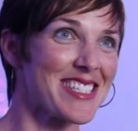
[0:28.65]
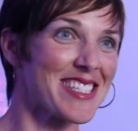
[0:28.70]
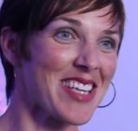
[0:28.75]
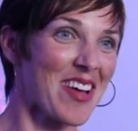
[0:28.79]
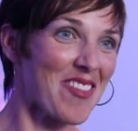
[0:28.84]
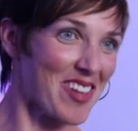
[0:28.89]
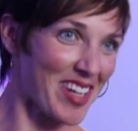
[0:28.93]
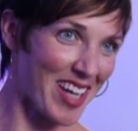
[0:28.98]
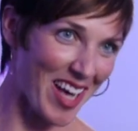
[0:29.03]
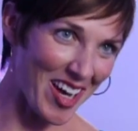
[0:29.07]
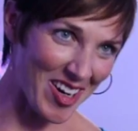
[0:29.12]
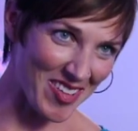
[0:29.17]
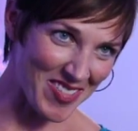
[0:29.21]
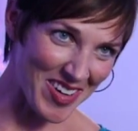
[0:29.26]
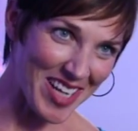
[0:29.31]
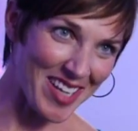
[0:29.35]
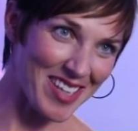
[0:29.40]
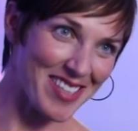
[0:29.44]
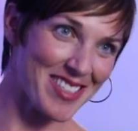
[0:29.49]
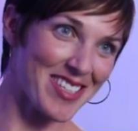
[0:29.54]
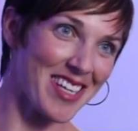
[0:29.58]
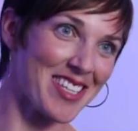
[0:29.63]
7 out
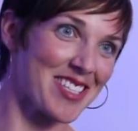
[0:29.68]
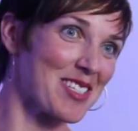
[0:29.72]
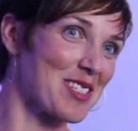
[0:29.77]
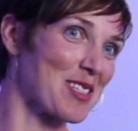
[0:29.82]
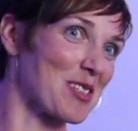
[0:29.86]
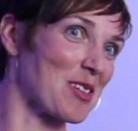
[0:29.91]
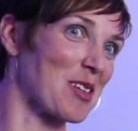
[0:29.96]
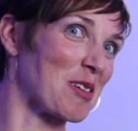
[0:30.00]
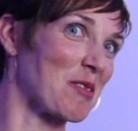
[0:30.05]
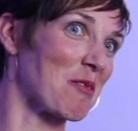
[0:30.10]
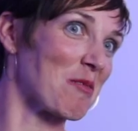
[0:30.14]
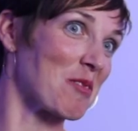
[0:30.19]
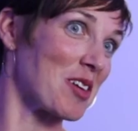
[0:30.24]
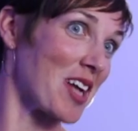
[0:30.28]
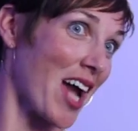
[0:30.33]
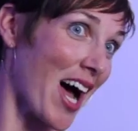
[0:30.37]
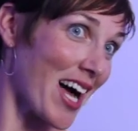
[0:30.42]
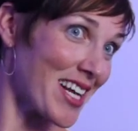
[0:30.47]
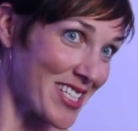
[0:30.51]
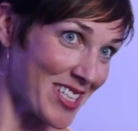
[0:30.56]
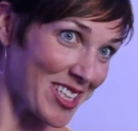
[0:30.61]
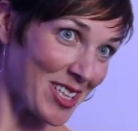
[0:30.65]
of 8 senses. The only one we're
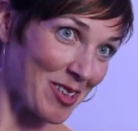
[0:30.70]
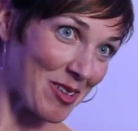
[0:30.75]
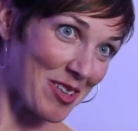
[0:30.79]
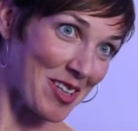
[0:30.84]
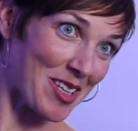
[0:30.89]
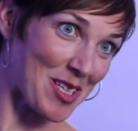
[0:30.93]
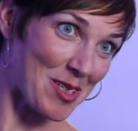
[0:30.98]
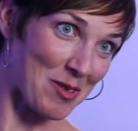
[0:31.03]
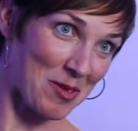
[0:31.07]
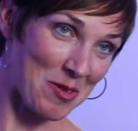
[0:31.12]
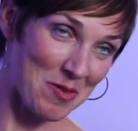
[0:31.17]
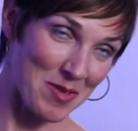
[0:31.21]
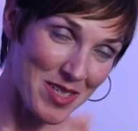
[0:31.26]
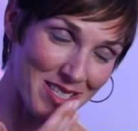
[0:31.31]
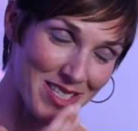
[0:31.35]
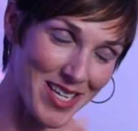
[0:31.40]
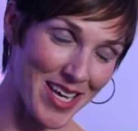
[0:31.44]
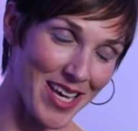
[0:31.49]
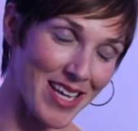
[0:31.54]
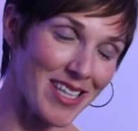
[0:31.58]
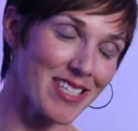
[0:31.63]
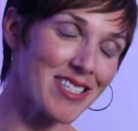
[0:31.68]
not dealing with in this room
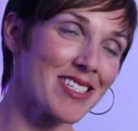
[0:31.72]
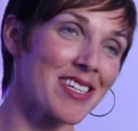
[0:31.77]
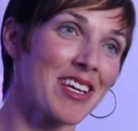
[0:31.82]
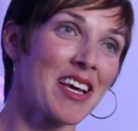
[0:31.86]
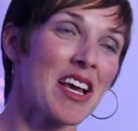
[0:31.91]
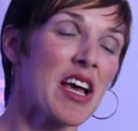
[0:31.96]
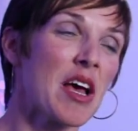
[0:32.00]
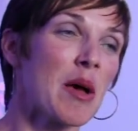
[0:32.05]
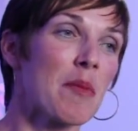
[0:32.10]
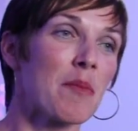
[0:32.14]
is taste.